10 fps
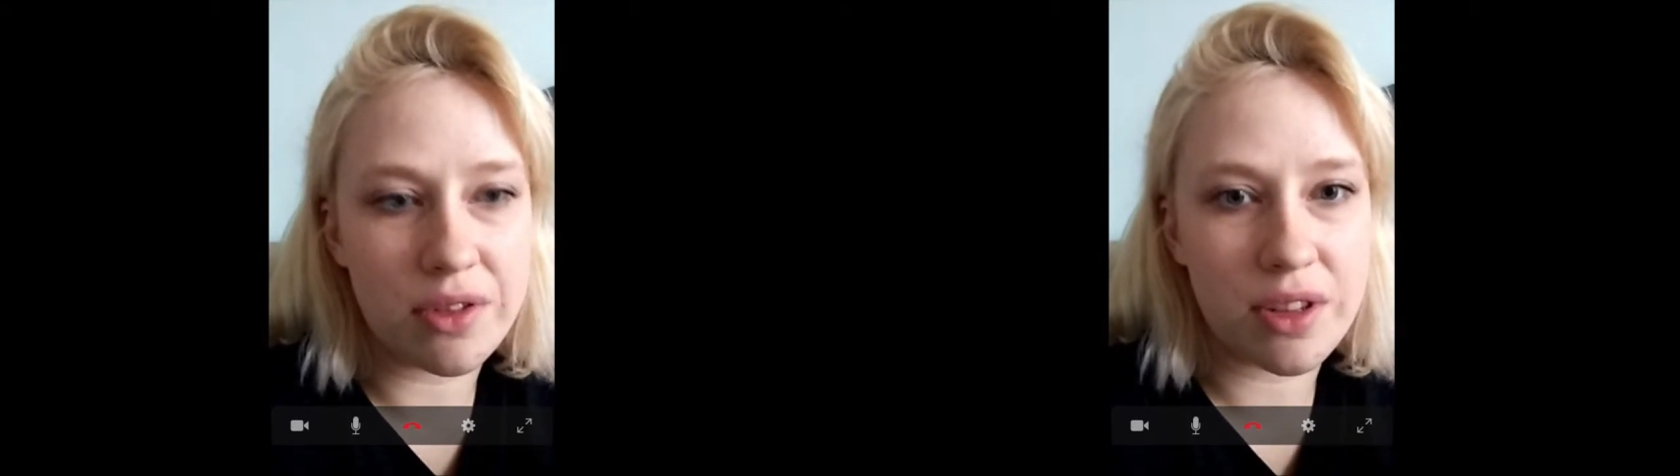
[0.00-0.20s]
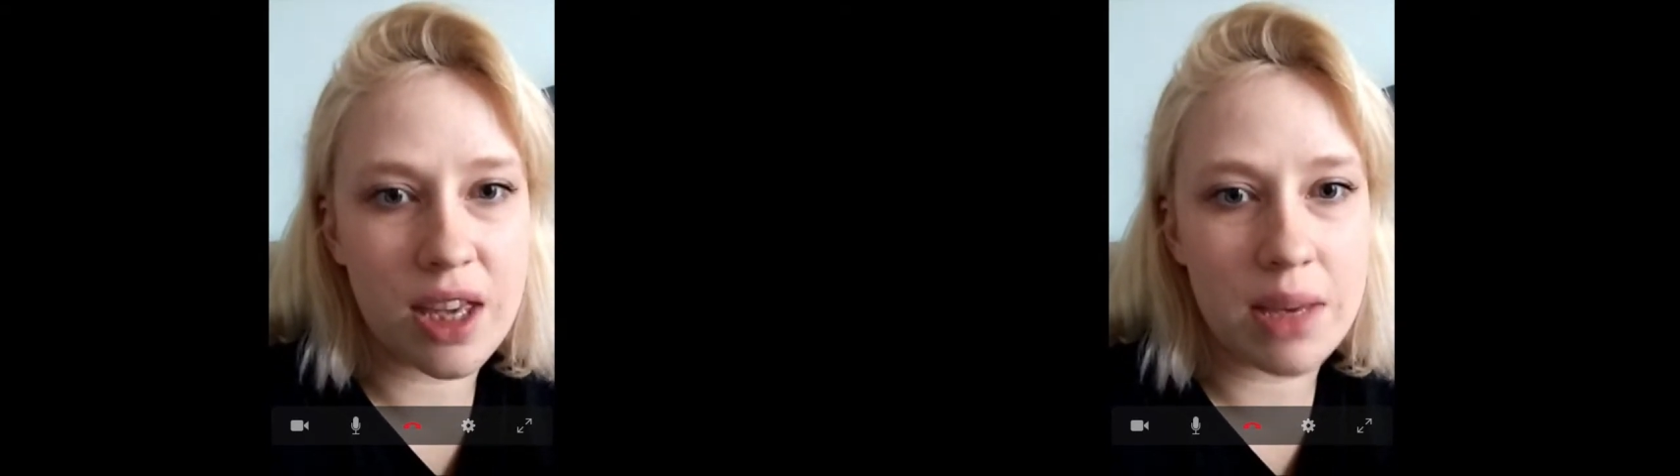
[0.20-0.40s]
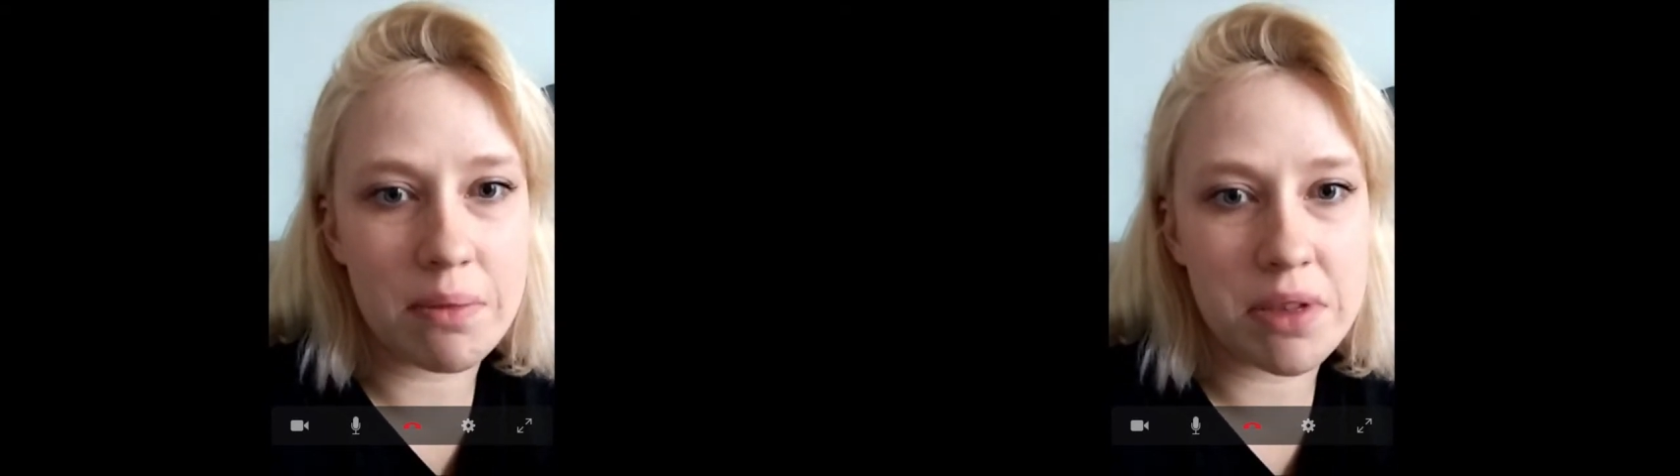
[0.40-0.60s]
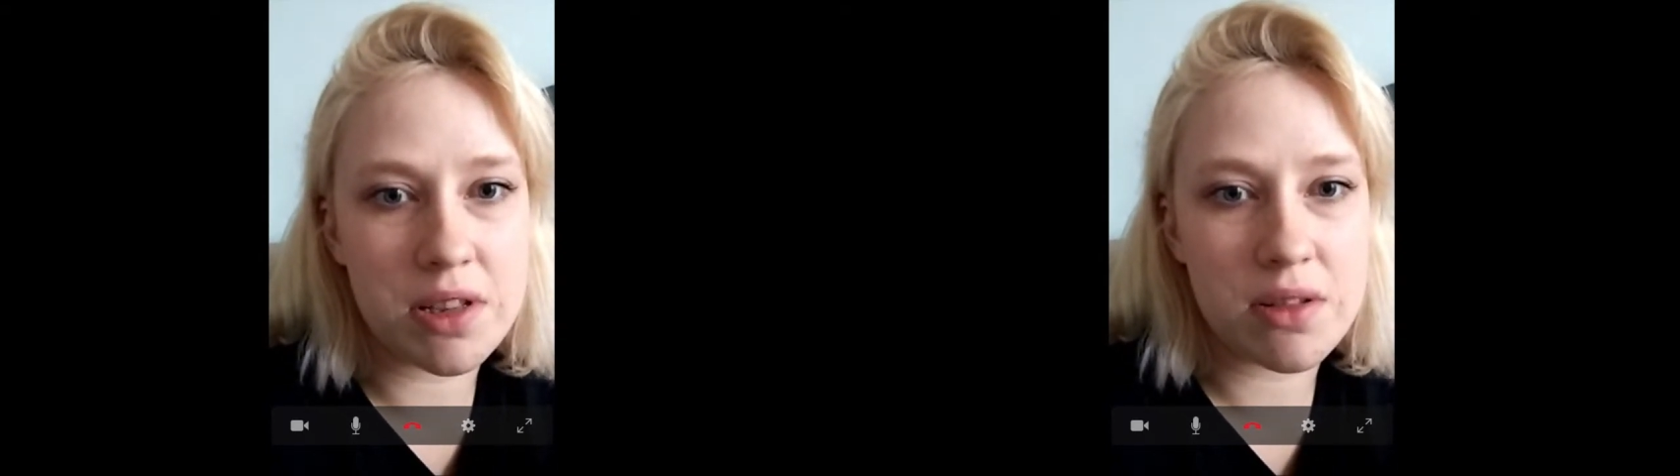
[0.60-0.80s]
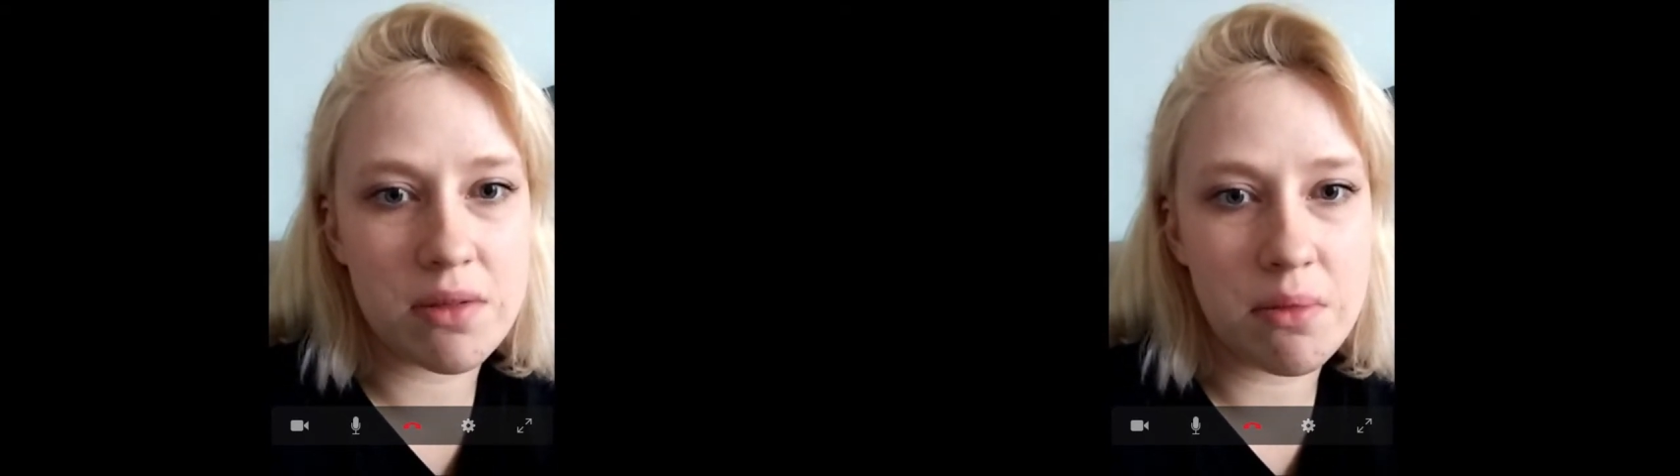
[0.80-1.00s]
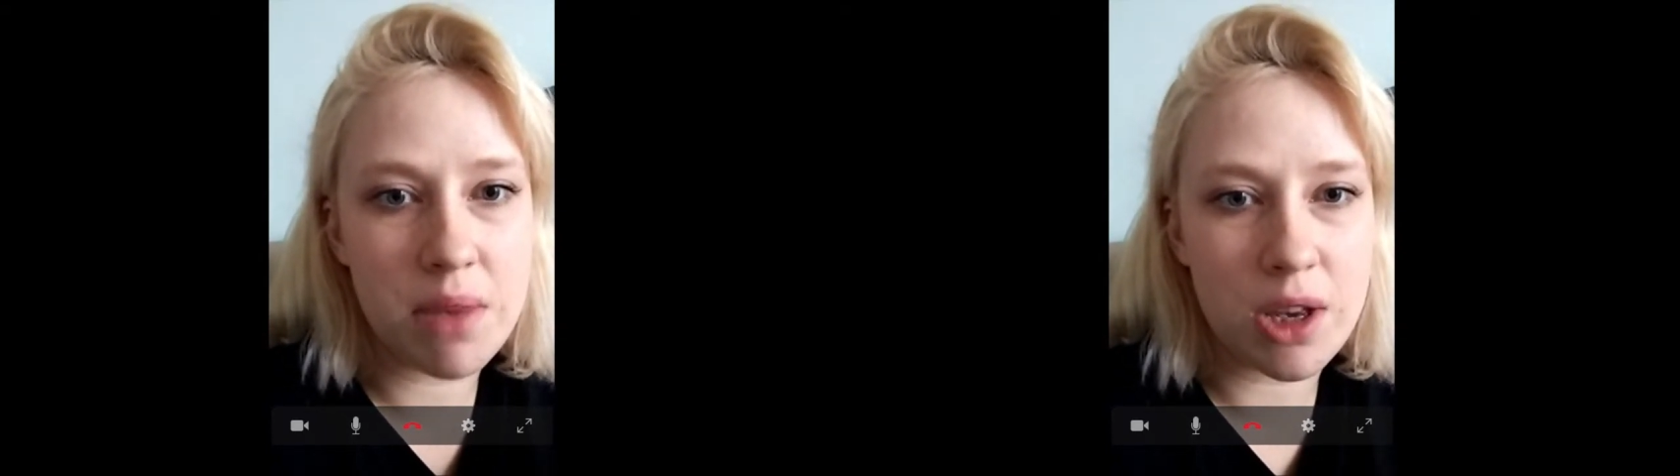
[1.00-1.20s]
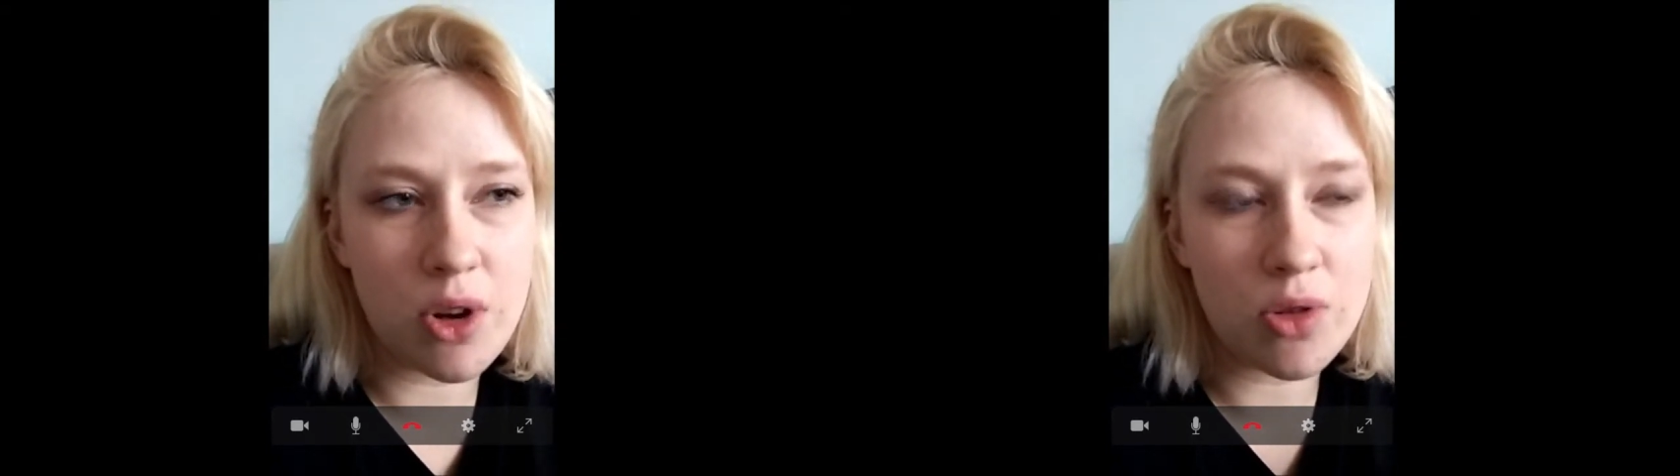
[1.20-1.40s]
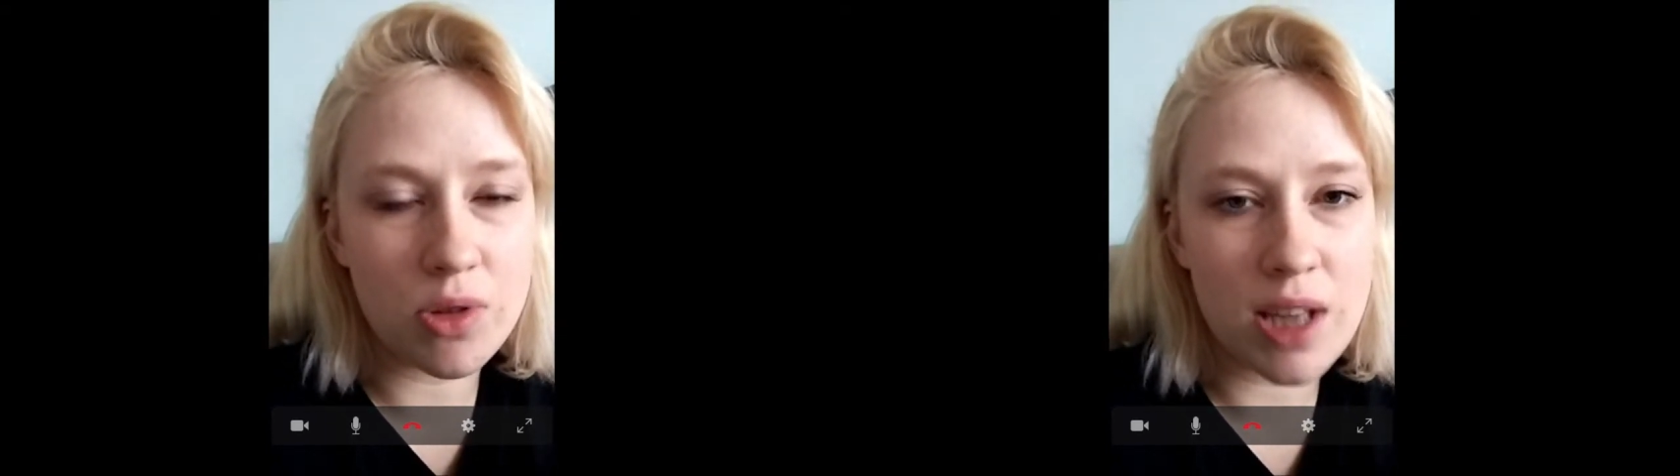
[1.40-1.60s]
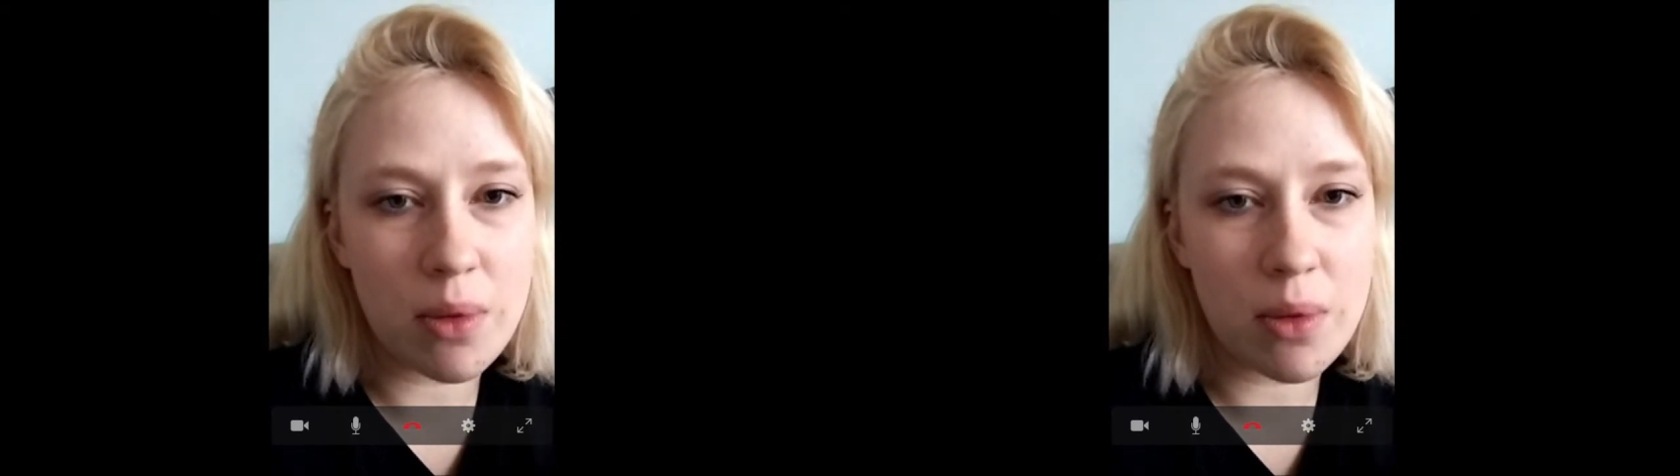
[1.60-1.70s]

keeps me in contact